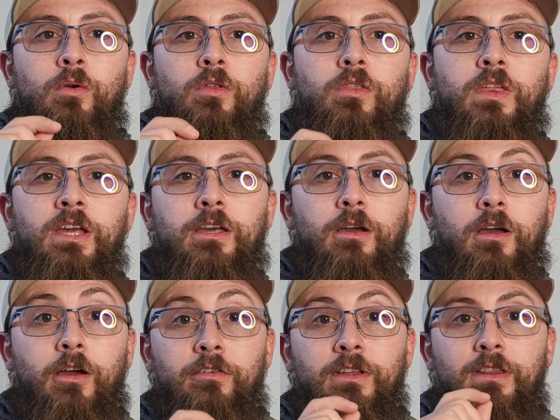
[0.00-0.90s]
think
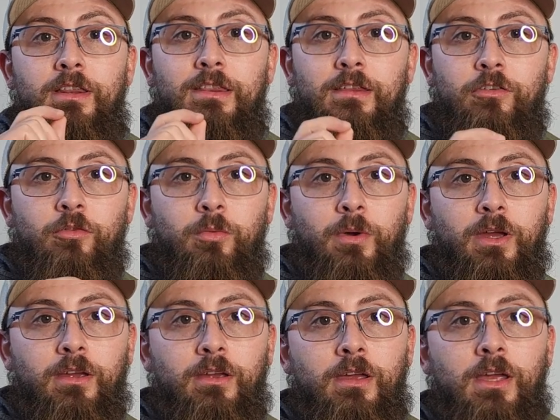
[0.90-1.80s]
of it this
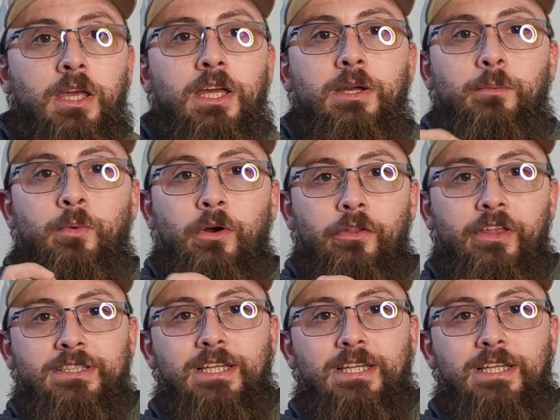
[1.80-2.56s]
way. Will this